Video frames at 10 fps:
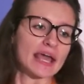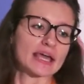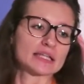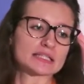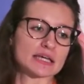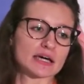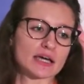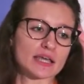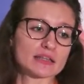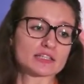And
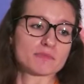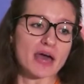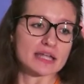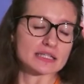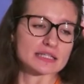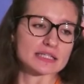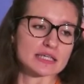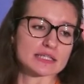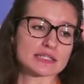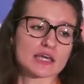in the
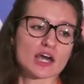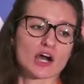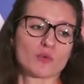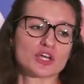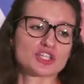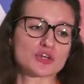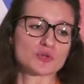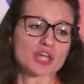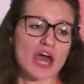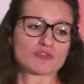dependencies, we
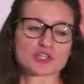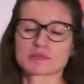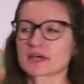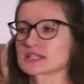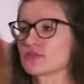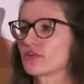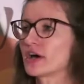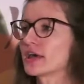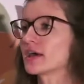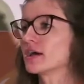don't have to
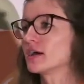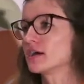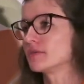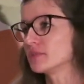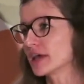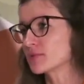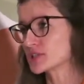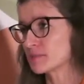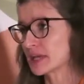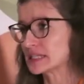specify
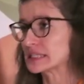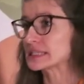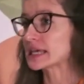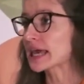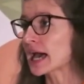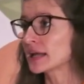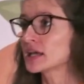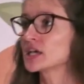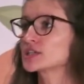library dependencies again.